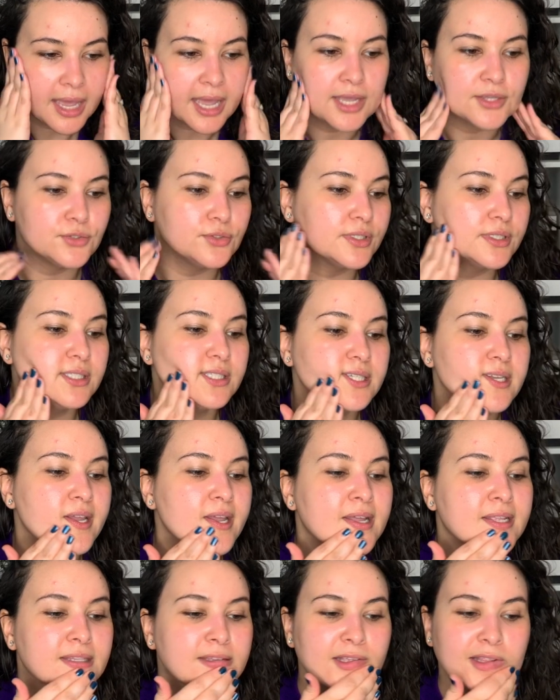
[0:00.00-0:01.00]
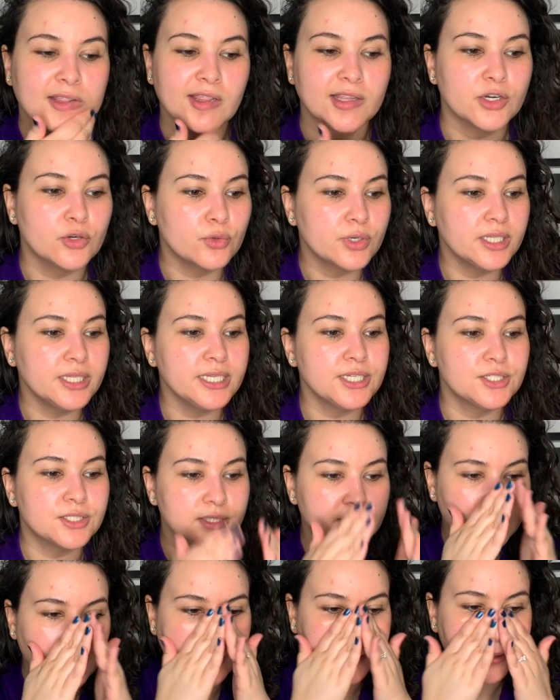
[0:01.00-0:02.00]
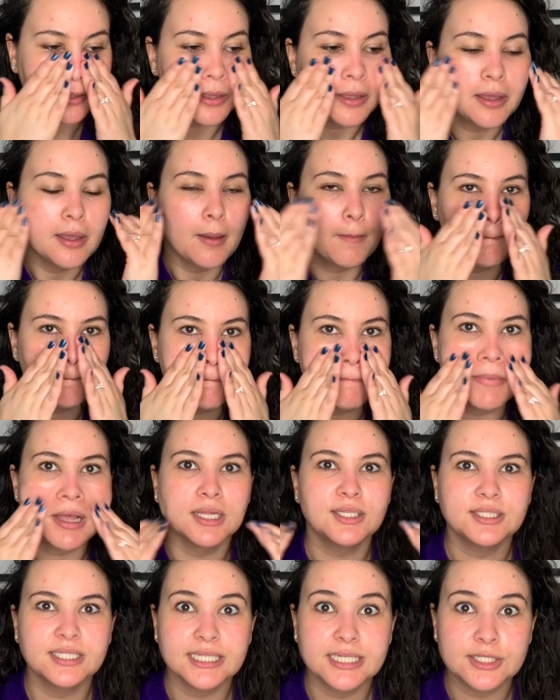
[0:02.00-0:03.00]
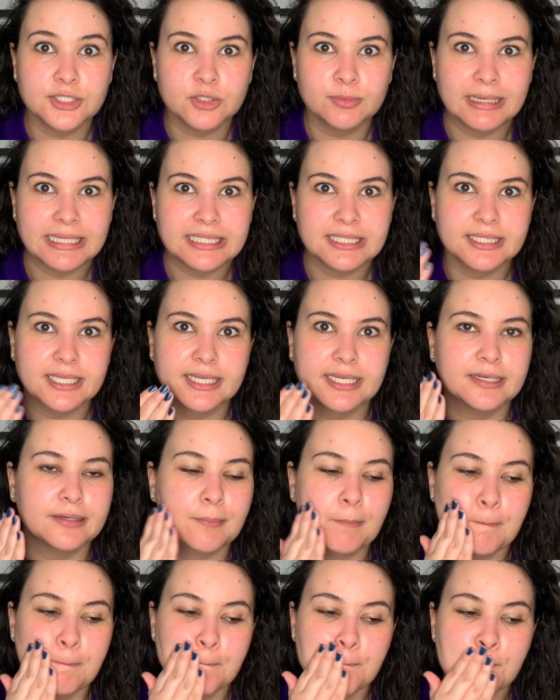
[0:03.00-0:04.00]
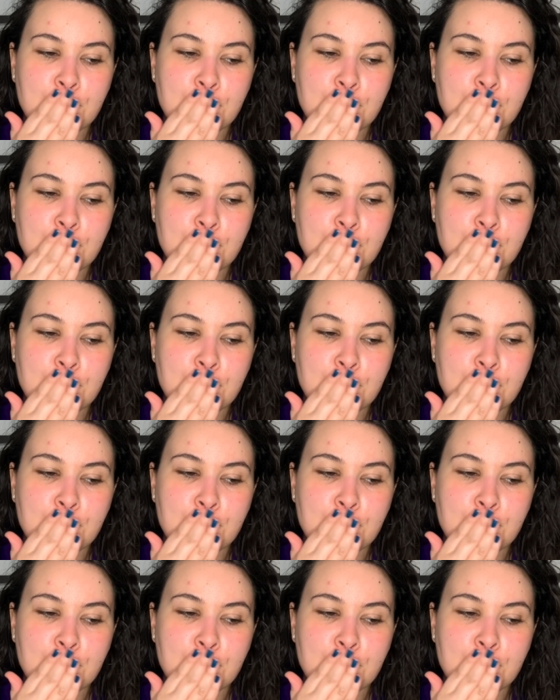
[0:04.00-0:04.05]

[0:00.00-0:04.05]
As you can see, it's literally just like melting into my skin.